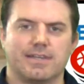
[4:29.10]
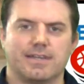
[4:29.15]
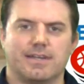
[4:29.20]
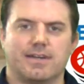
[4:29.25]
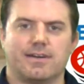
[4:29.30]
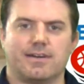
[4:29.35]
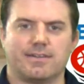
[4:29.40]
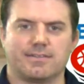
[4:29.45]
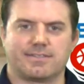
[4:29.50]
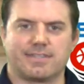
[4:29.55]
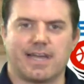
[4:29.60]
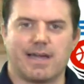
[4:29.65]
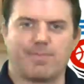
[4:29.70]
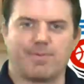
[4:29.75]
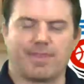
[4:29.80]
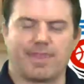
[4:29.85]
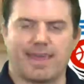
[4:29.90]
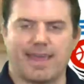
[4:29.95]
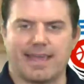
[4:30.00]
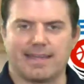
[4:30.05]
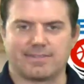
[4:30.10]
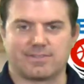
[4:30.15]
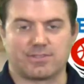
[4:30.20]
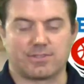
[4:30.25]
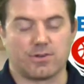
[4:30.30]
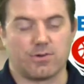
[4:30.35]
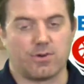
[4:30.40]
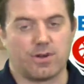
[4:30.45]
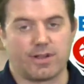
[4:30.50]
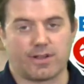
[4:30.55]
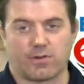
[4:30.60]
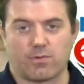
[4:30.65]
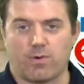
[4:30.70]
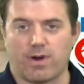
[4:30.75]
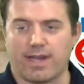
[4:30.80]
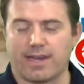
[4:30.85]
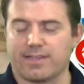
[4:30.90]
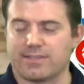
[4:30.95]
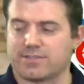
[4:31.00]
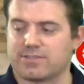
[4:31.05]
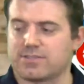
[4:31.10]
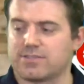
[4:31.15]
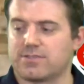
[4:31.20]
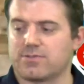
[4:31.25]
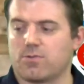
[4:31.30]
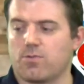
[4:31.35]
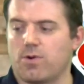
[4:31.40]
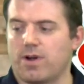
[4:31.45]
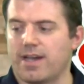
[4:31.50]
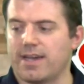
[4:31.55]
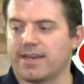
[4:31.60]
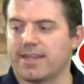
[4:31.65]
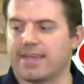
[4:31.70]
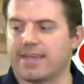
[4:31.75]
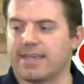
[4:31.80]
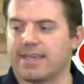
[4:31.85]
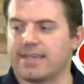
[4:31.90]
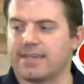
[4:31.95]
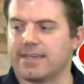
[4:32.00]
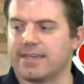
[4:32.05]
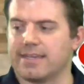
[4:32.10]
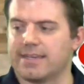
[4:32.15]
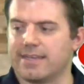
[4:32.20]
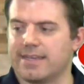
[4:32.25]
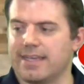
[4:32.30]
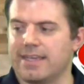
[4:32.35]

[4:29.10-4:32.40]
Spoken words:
on top of that. So quite an